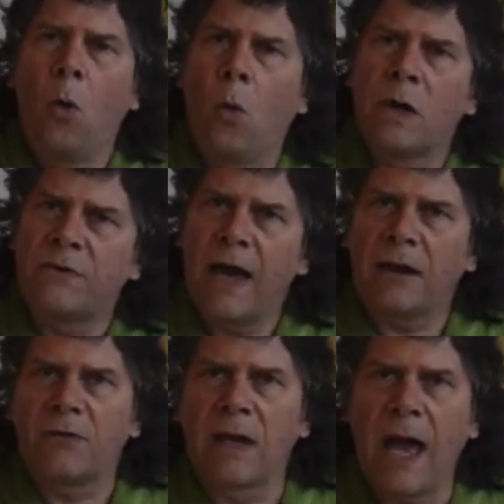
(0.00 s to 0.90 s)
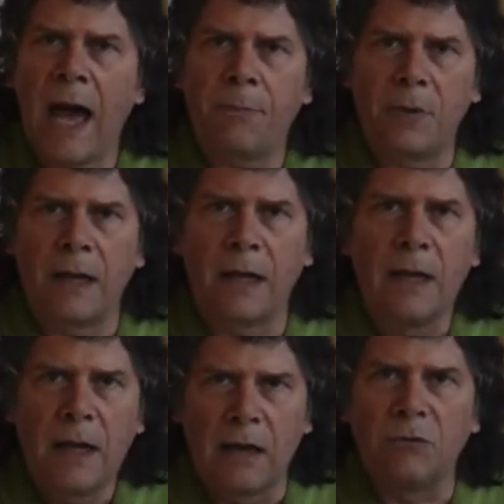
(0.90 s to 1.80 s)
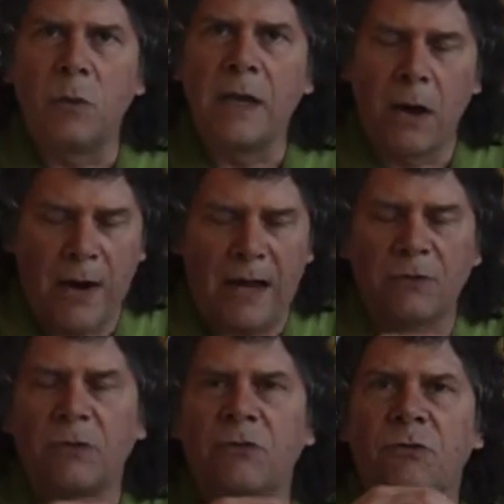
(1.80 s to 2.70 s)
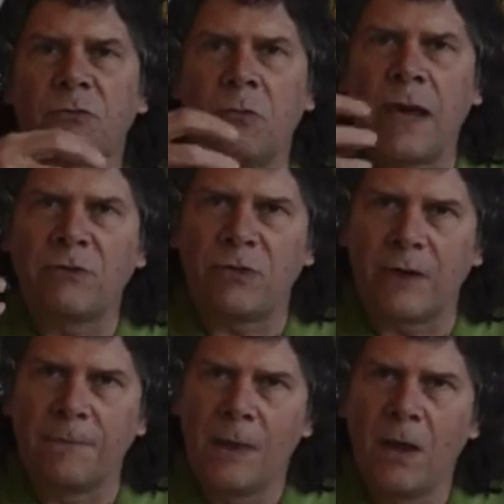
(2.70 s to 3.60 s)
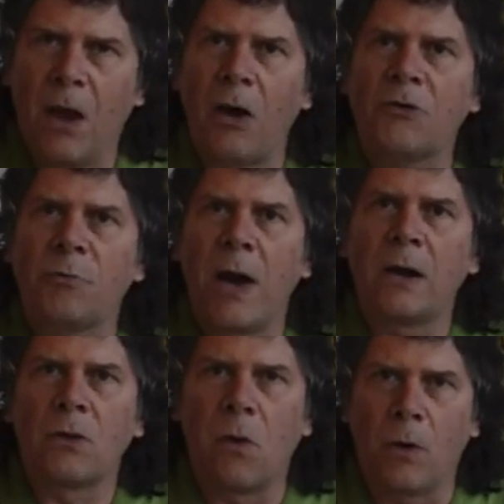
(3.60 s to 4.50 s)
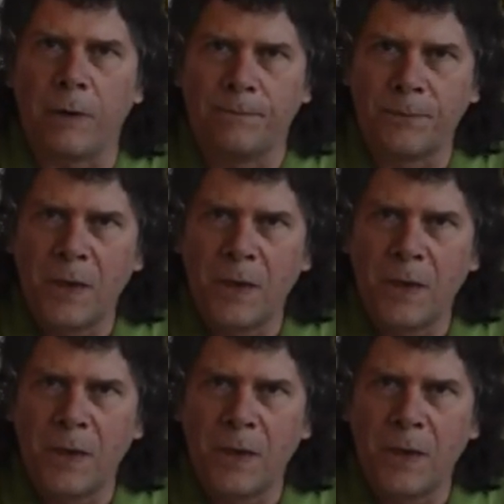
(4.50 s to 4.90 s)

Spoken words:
what's actually happening is we are actually stretching our spinal cord.